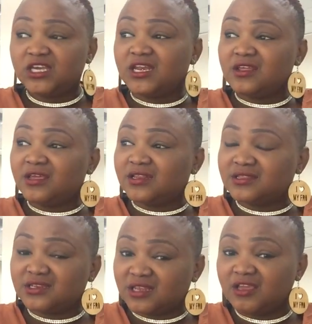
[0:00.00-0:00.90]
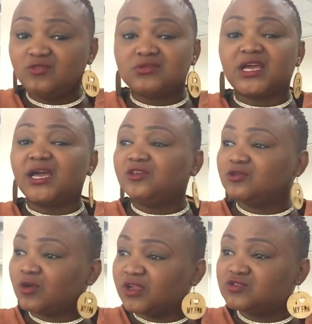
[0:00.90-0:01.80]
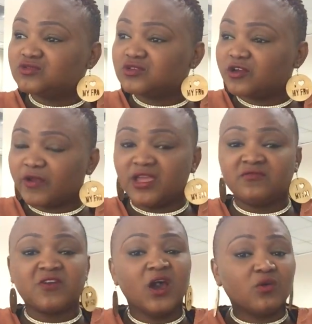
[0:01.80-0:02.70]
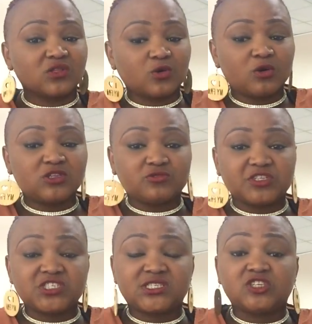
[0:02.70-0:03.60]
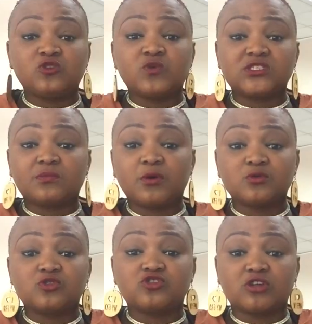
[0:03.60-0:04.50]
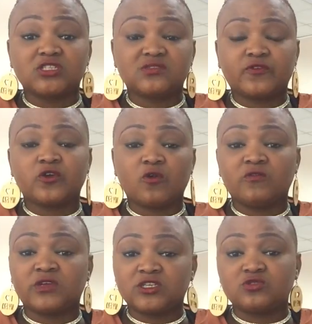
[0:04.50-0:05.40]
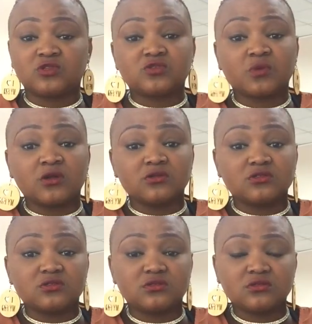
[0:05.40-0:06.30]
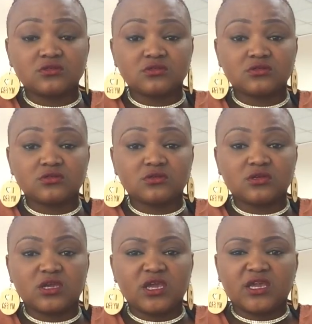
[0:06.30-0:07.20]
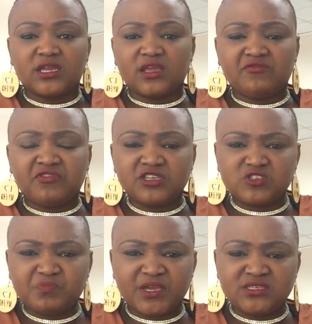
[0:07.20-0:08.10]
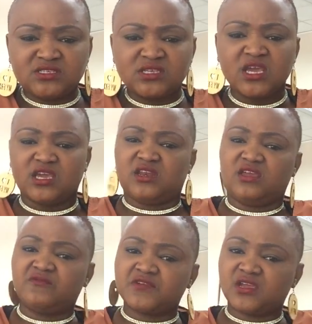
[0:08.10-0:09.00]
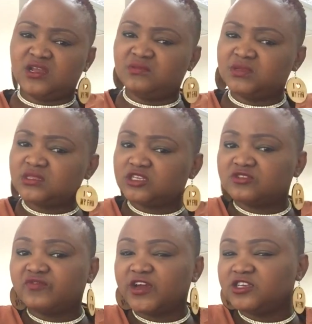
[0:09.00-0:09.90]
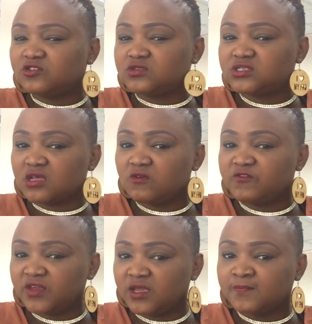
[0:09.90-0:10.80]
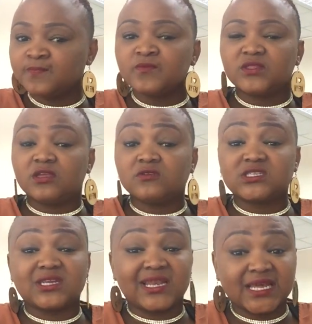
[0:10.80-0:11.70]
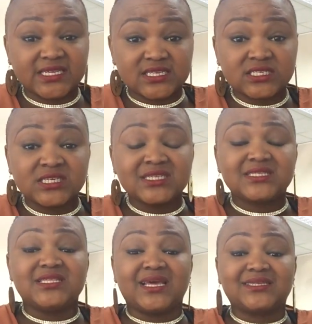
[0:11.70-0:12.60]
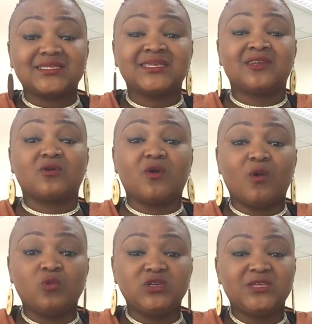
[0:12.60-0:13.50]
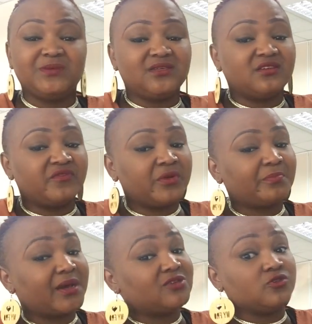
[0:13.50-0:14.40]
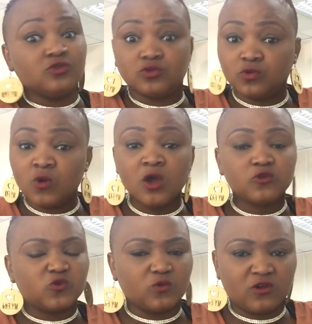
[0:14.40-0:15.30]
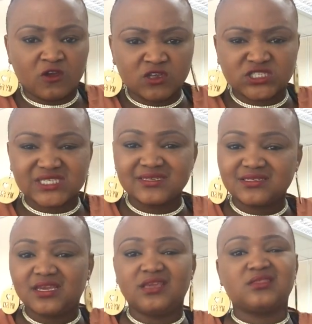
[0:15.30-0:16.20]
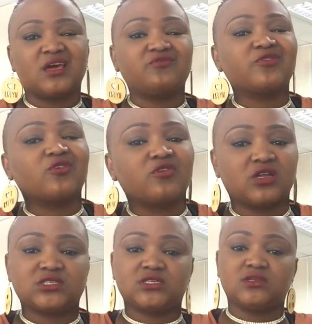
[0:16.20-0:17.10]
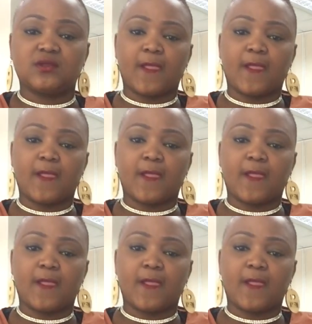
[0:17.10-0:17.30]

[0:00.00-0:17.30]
And the day you die, you're going to the grave with all the riches that you were supposed to transfer over into this world. In every space, in every element that you find yourself in, there is a light that can only be given by you. Do not take that for granted.